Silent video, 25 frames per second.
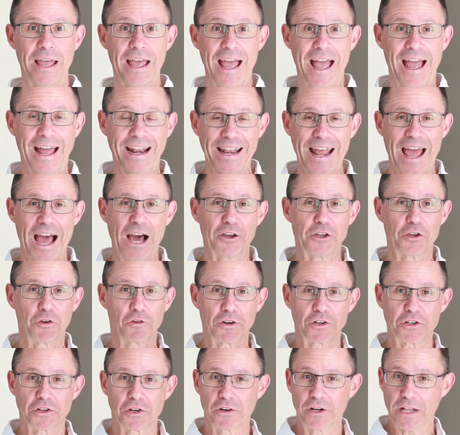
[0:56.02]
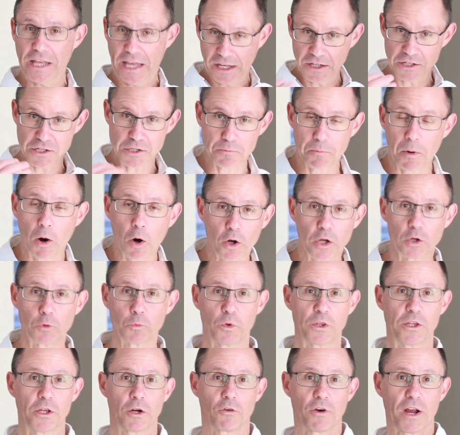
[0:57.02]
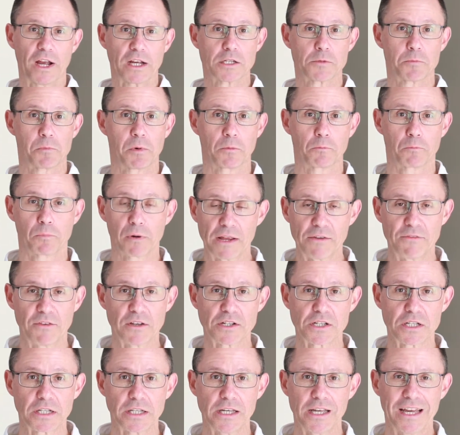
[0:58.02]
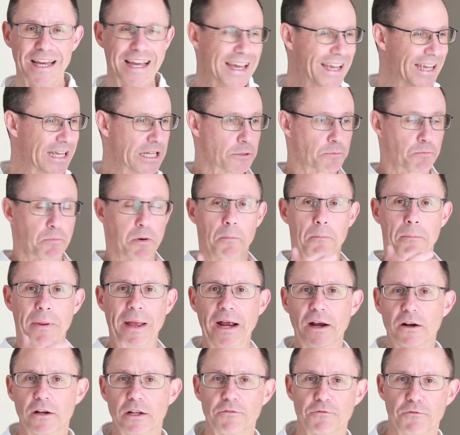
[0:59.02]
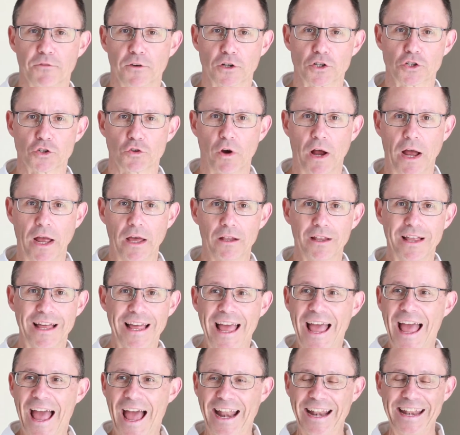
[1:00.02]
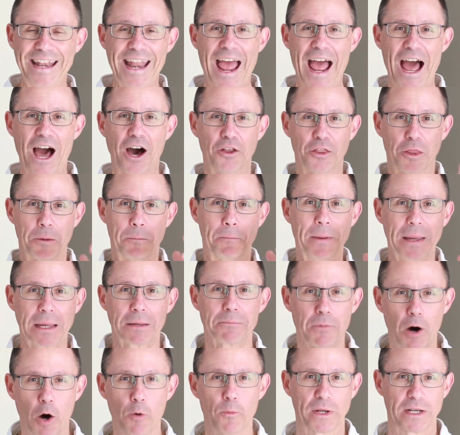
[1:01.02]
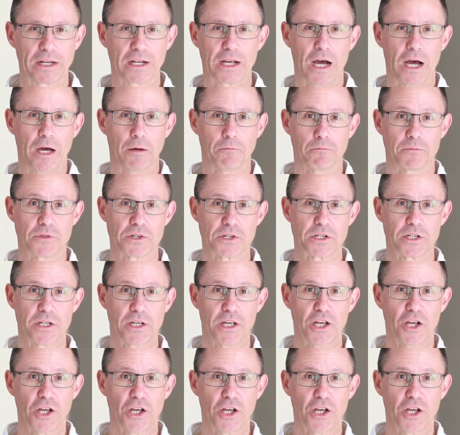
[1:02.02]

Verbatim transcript: And now your attorney has spoken with your expert previously, he's prepared him for trial, and now the big moment comes.